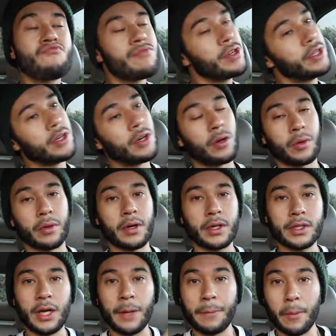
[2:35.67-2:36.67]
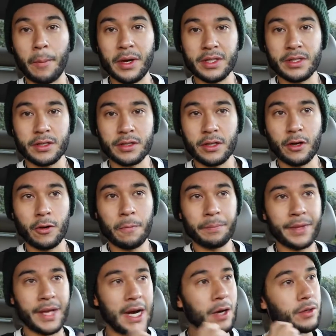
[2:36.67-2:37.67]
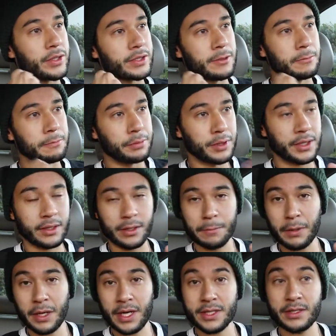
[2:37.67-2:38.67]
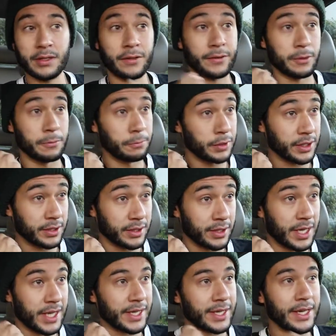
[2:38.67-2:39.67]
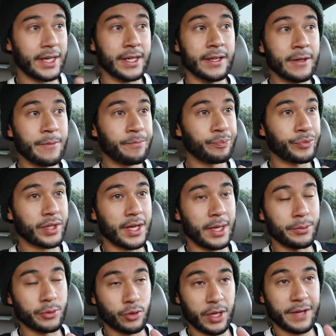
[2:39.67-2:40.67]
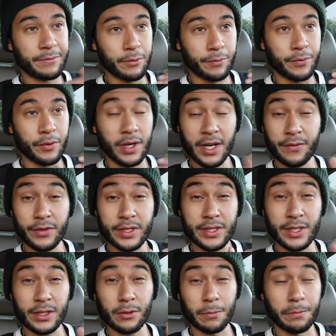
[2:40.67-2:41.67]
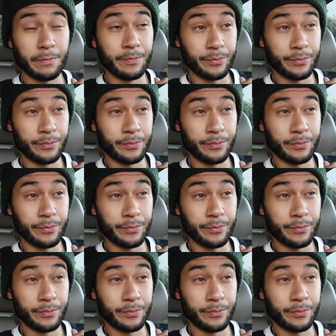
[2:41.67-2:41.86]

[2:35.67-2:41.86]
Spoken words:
you know, a couple months ago, I was completely positive, completely like, hey, I'm grateful for every single